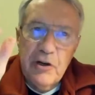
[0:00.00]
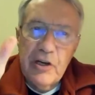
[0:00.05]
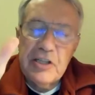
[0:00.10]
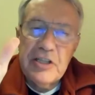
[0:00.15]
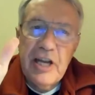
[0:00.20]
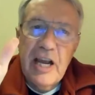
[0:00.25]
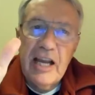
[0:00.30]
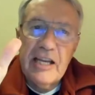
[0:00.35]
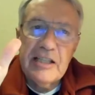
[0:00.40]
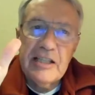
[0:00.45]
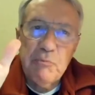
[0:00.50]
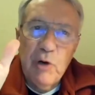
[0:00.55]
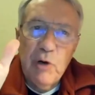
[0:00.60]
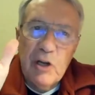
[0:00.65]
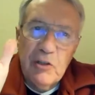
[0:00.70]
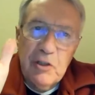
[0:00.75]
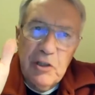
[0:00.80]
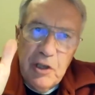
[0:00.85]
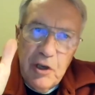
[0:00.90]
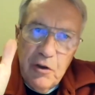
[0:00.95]
Chris. Yes.
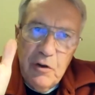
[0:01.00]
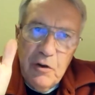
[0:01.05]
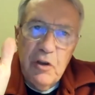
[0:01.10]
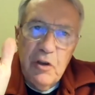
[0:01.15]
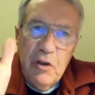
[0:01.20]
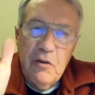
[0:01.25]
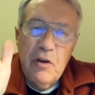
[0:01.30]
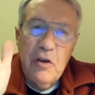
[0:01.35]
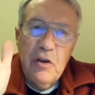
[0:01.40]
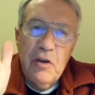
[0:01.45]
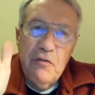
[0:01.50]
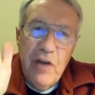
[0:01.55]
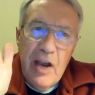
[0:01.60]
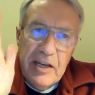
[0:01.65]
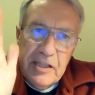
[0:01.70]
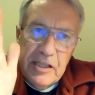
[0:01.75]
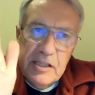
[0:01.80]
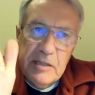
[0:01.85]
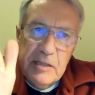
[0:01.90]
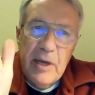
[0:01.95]
Well, you've
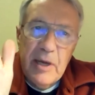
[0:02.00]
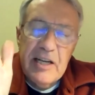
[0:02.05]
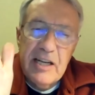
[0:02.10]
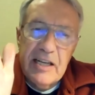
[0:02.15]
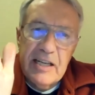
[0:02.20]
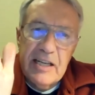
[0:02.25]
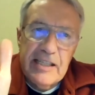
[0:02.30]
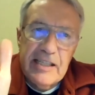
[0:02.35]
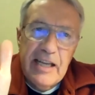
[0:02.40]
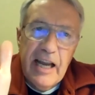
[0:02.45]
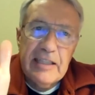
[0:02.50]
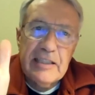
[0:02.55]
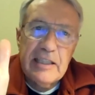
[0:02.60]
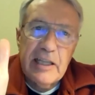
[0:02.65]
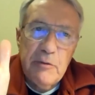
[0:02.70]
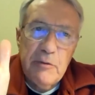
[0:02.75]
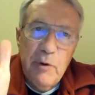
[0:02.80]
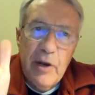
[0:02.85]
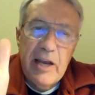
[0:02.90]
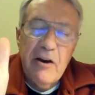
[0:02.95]
anticipated
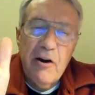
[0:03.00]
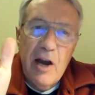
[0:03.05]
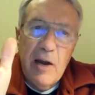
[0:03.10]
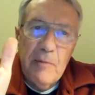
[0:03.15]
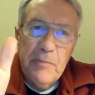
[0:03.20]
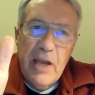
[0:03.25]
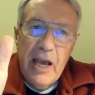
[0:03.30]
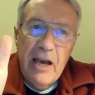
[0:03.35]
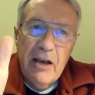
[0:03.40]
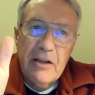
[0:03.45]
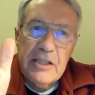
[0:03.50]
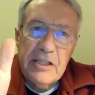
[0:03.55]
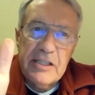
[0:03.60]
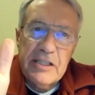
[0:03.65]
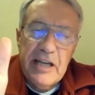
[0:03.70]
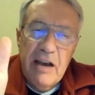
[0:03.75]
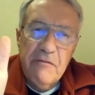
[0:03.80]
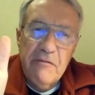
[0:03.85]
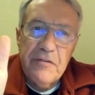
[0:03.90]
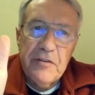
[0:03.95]
exactly where I'm now
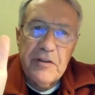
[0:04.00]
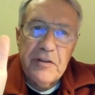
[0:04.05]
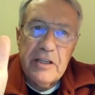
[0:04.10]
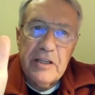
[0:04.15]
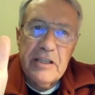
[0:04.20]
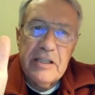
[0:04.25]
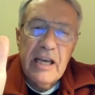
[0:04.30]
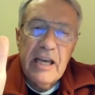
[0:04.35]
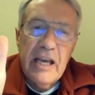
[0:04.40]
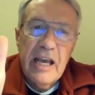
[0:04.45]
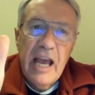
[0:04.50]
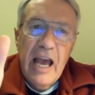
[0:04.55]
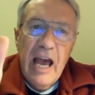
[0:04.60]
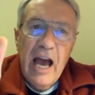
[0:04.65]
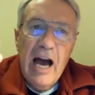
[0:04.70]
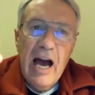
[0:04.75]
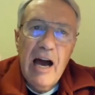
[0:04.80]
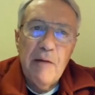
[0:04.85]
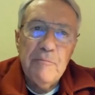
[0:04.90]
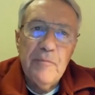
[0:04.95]
discomforted.
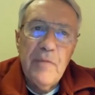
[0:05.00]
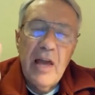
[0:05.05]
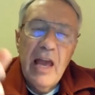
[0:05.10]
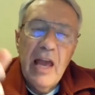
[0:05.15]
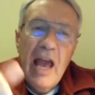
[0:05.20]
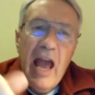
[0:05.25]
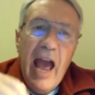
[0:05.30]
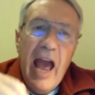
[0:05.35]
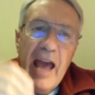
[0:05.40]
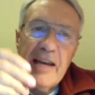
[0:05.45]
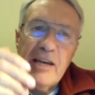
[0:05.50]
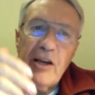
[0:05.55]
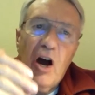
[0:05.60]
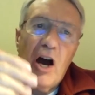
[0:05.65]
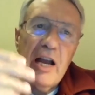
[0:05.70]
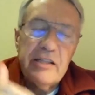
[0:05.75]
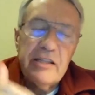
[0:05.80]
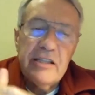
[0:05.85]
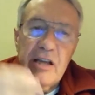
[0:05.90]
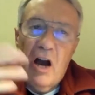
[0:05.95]
And
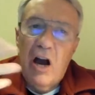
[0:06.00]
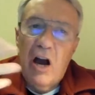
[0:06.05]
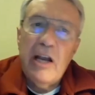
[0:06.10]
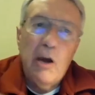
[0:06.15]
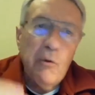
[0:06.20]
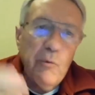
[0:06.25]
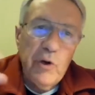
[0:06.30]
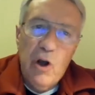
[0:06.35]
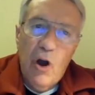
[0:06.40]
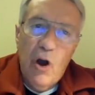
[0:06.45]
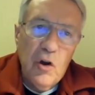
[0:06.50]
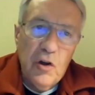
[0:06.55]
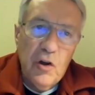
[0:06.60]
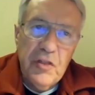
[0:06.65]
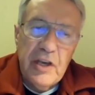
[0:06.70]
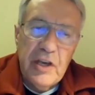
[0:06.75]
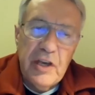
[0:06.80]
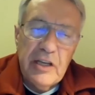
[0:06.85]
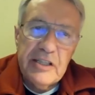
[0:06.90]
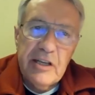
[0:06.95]
I don't want to hog
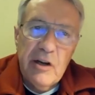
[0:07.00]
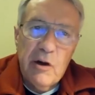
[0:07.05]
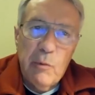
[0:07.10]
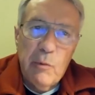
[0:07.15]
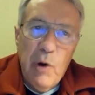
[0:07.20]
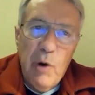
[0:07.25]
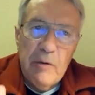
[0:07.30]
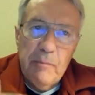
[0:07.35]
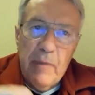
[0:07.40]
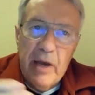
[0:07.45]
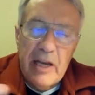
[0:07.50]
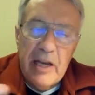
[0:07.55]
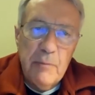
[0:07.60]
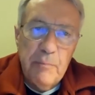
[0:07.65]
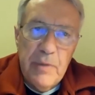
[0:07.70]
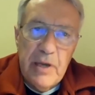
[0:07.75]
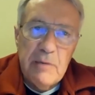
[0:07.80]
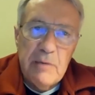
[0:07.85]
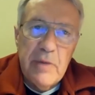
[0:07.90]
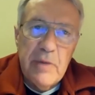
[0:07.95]
things, so I won't make
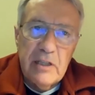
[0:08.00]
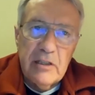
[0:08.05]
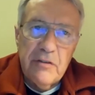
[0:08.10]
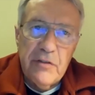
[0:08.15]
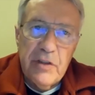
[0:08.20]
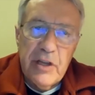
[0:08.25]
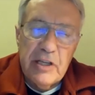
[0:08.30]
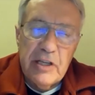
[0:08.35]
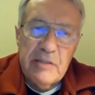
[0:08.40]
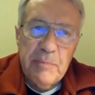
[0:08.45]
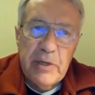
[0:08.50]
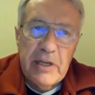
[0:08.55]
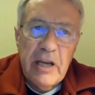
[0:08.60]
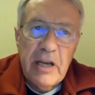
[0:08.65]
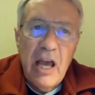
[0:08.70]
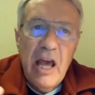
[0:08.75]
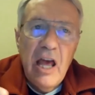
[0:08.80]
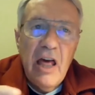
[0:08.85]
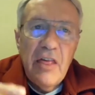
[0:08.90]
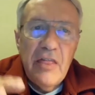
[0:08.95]
a big meal of this,
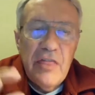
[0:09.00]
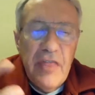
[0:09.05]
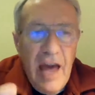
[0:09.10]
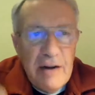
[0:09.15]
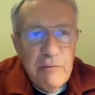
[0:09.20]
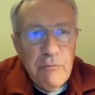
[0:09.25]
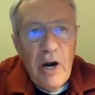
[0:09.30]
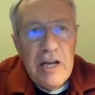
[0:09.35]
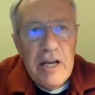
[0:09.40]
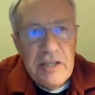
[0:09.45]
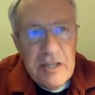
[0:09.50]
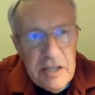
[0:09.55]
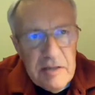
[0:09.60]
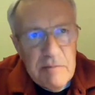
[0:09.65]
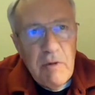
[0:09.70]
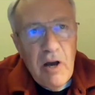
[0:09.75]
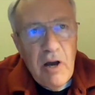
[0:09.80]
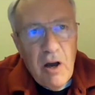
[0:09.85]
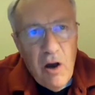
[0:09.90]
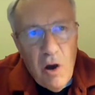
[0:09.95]
but that
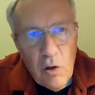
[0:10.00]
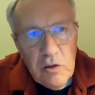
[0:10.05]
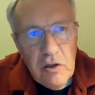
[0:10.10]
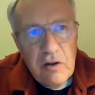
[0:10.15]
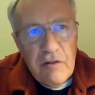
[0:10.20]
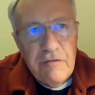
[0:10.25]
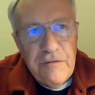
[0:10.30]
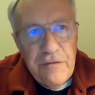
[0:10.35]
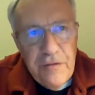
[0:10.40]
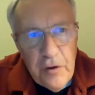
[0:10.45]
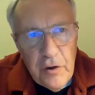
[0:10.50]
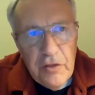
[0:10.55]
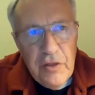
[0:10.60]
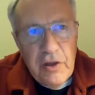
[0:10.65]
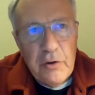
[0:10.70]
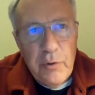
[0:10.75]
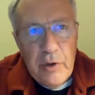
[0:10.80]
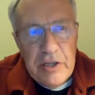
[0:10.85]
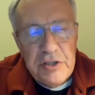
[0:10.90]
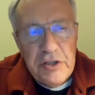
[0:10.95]
raises a whole lot of
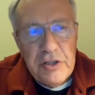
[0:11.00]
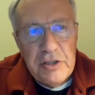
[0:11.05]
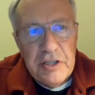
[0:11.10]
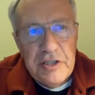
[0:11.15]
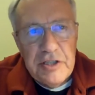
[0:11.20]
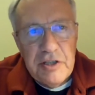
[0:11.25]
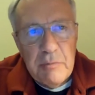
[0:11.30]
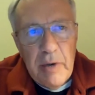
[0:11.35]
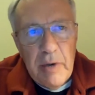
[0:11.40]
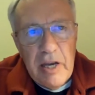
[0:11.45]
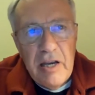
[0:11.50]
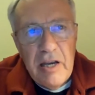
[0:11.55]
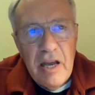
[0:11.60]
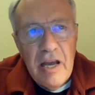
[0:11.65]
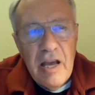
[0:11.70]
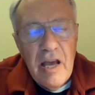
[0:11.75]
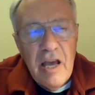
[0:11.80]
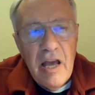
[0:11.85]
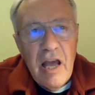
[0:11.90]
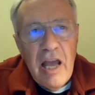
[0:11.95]
further questions to me.
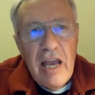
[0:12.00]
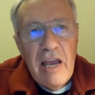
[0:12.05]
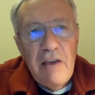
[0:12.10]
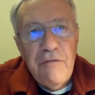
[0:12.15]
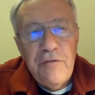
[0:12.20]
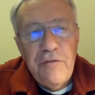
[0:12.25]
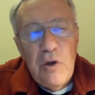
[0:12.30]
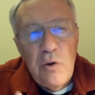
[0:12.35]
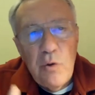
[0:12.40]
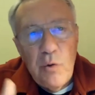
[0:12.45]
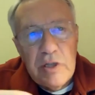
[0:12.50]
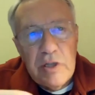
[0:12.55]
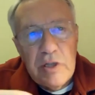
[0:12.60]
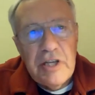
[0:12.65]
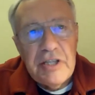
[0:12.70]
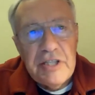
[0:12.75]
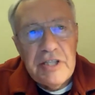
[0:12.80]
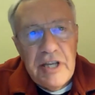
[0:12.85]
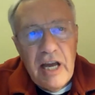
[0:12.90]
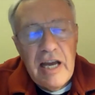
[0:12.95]
If you were
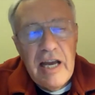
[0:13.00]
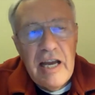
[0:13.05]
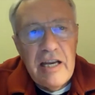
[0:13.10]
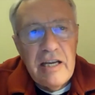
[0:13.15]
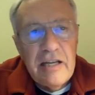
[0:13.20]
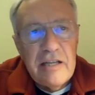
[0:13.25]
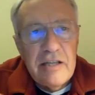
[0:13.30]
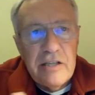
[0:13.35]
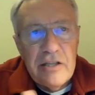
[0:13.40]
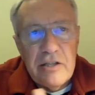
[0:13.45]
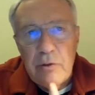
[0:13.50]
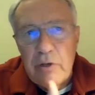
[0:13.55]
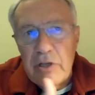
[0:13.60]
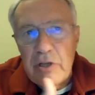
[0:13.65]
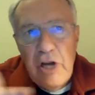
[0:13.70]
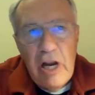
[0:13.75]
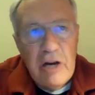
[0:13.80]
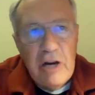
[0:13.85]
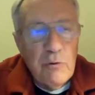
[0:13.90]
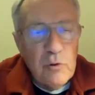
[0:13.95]
to say to
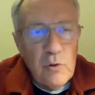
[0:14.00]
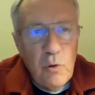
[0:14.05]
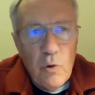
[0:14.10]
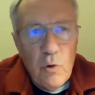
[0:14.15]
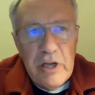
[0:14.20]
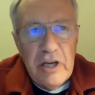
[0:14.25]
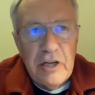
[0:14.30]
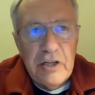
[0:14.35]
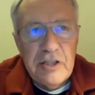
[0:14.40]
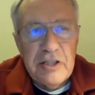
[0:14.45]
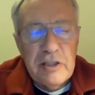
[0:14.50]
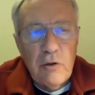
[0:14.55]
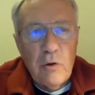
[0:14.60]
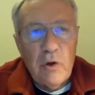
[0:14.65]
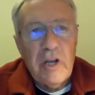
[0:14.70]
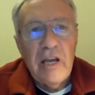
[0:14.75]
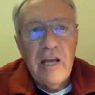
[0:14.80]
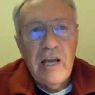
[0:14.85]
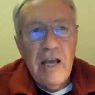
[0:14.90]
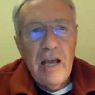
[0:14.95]
a general audience,
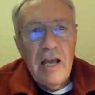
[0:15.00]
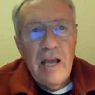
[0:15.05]
look,